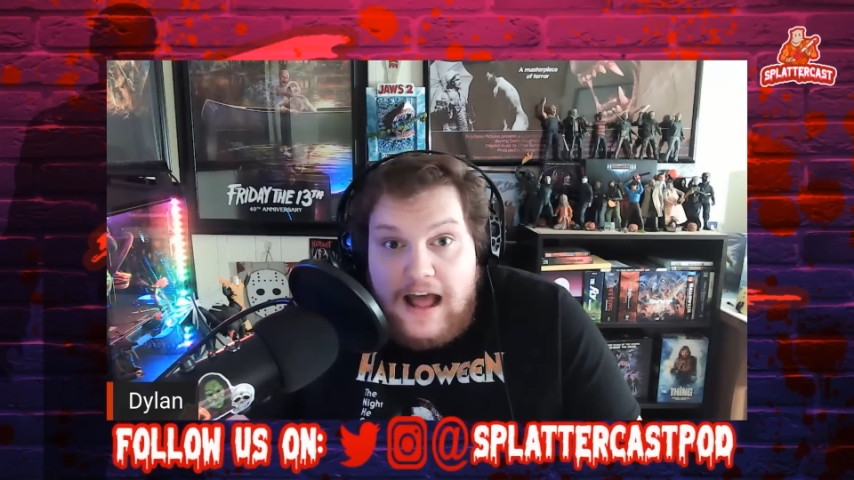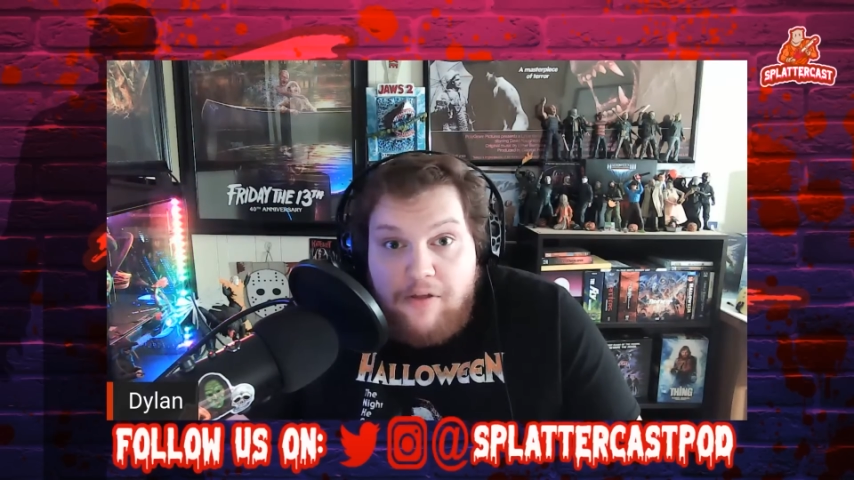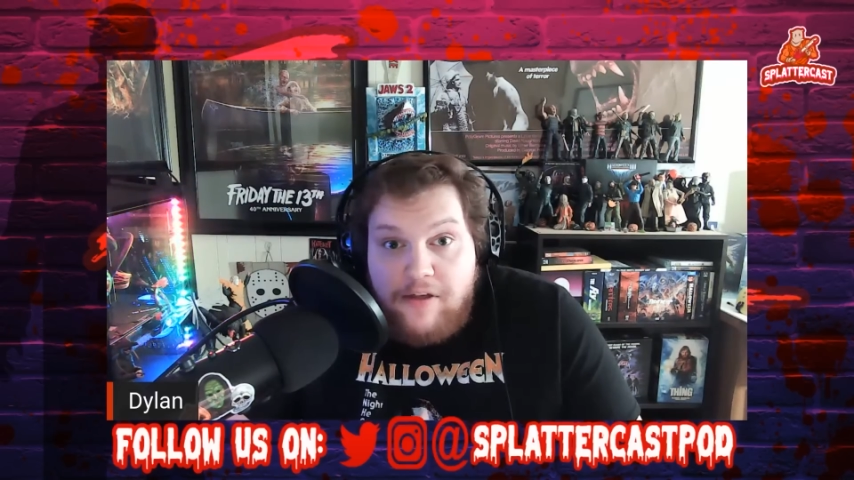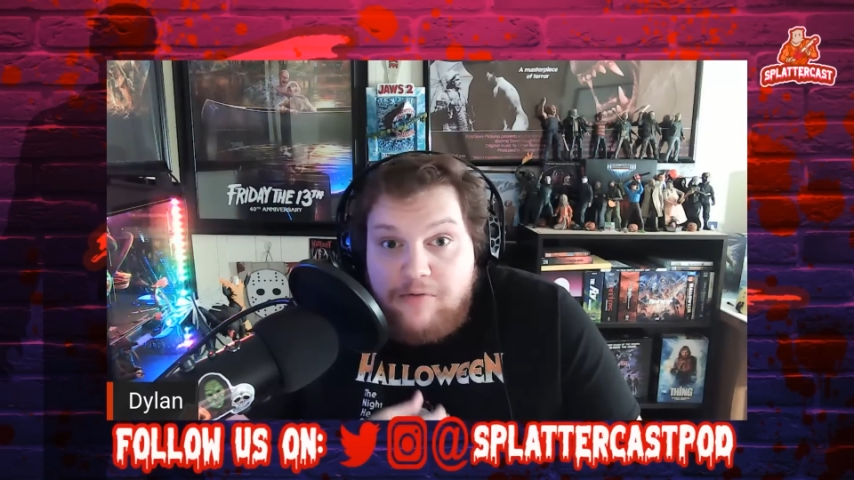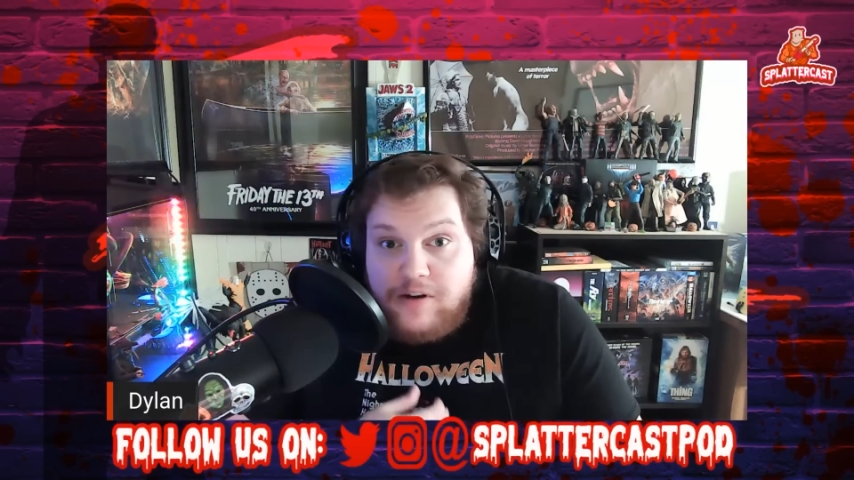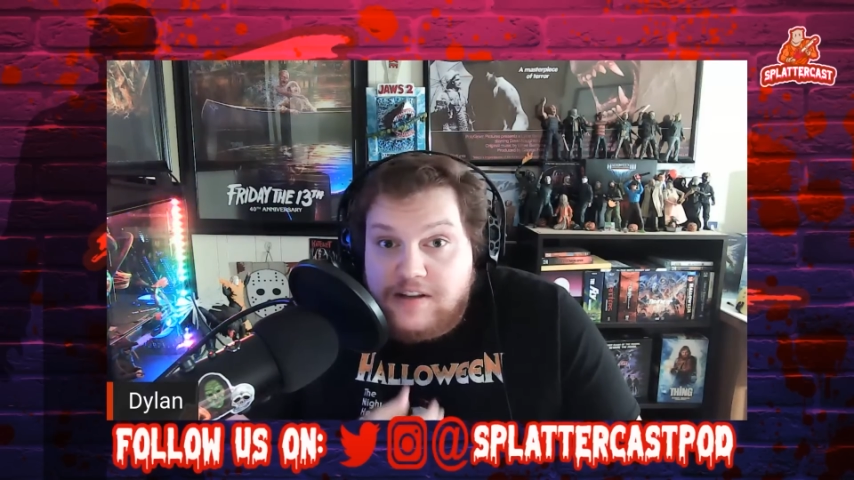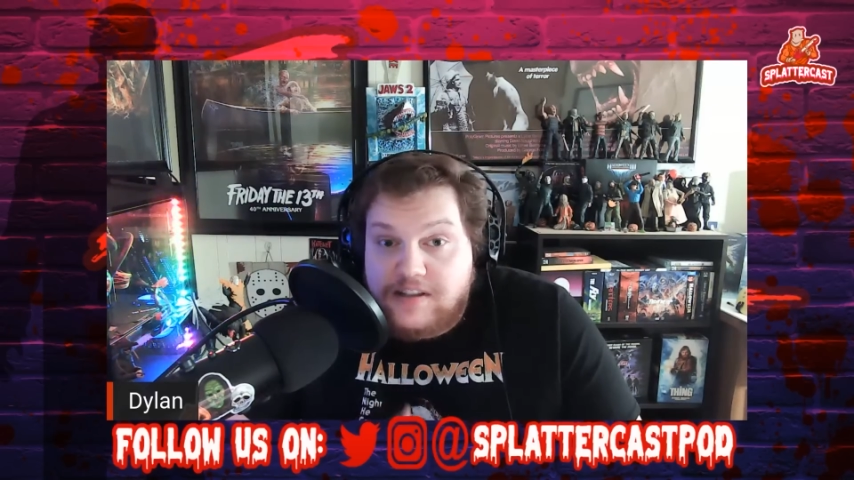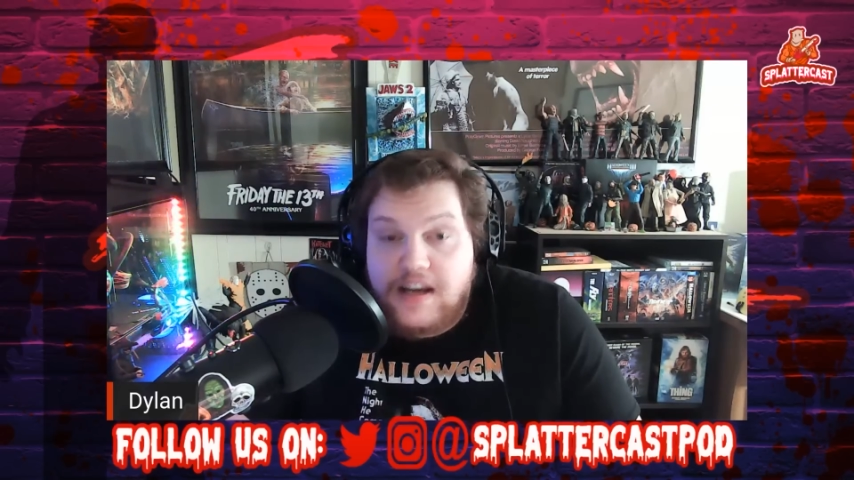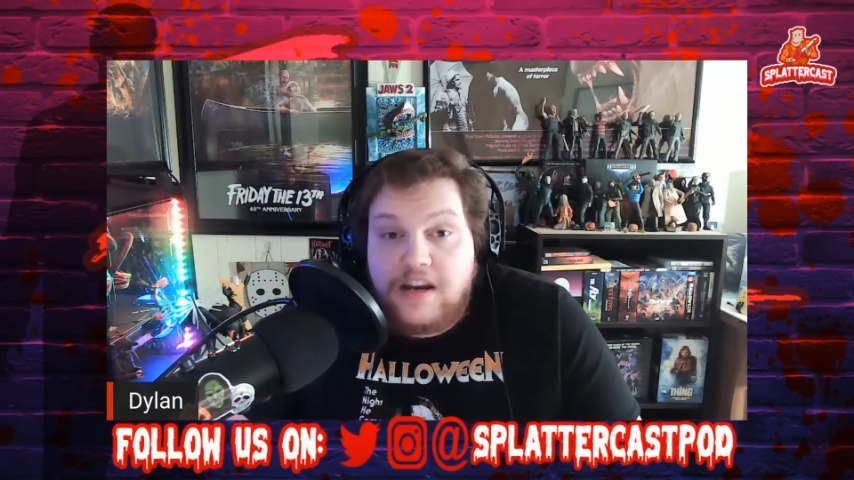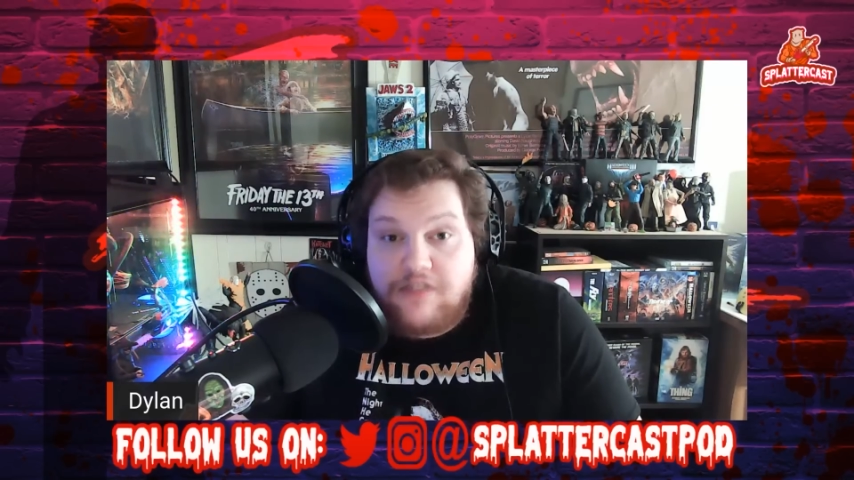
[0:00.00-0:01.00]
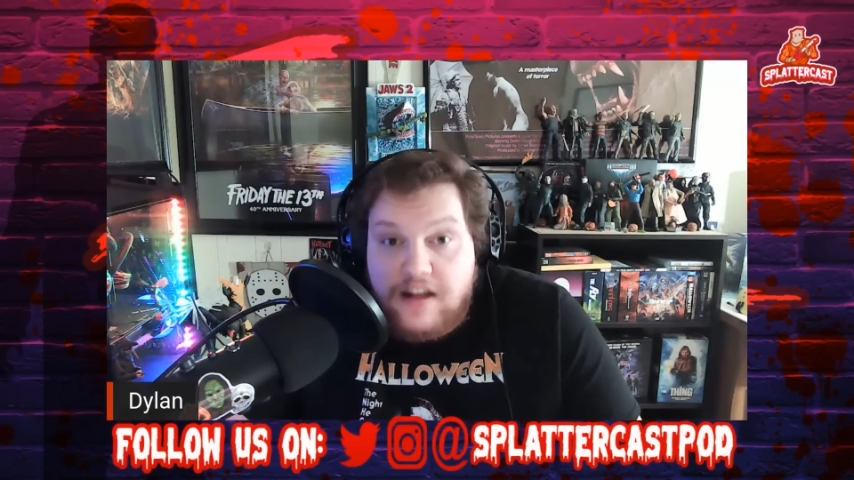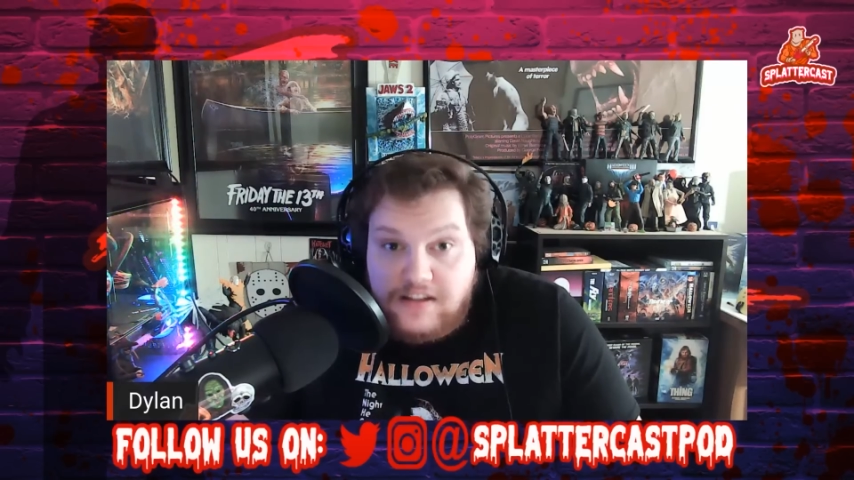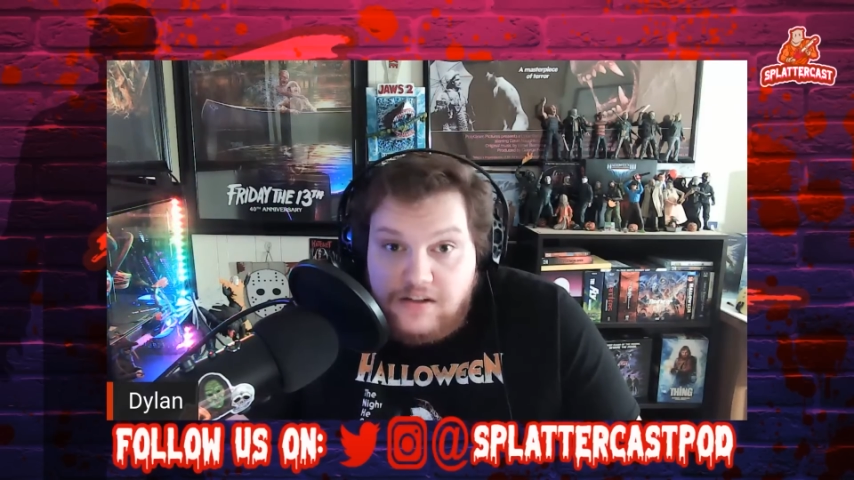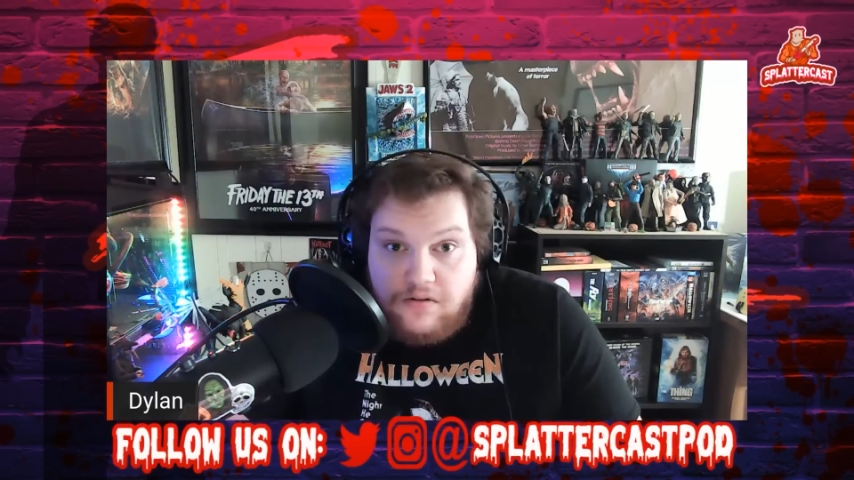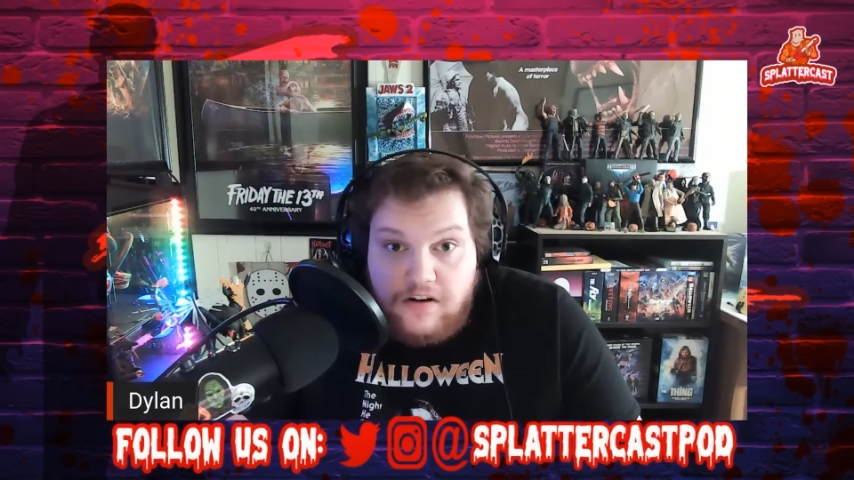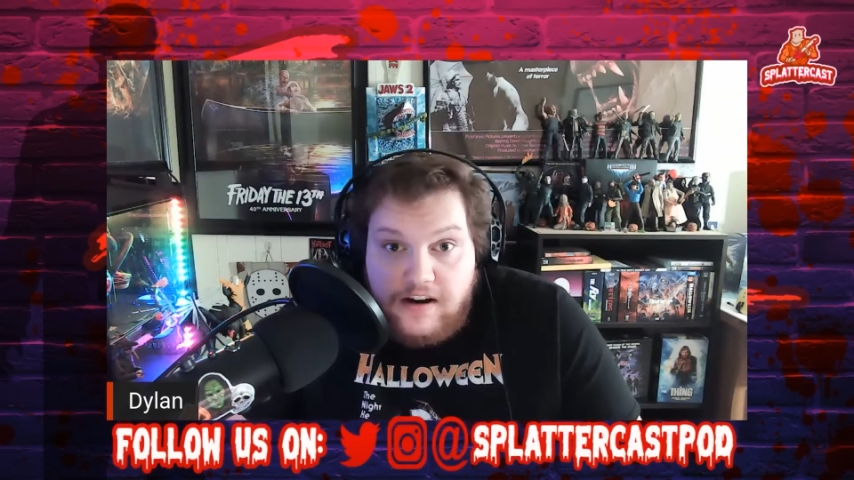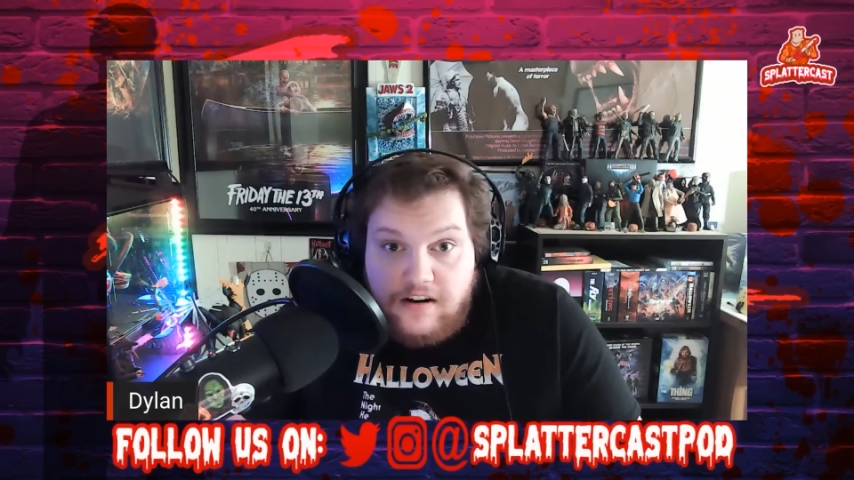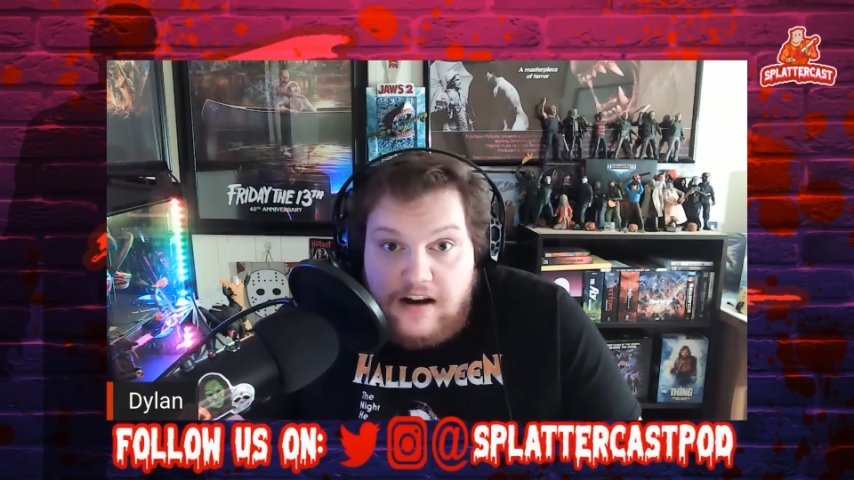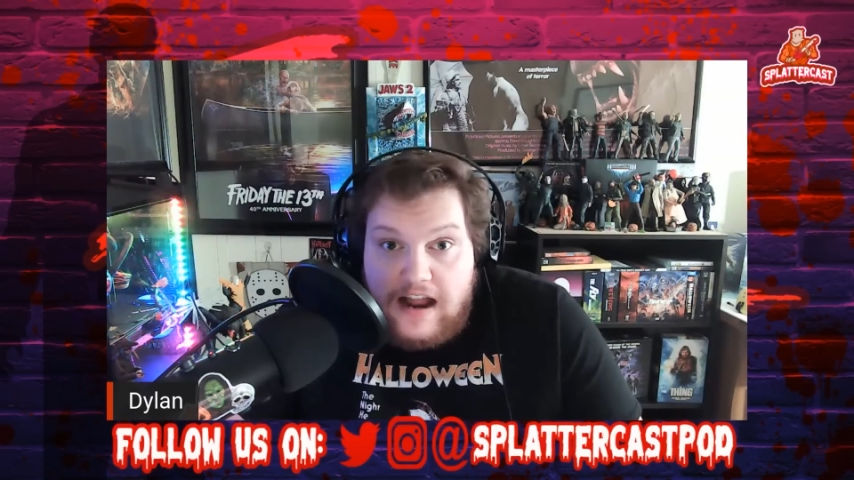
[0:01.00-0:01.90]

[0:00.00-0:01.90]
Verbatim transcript: how they would continue that story or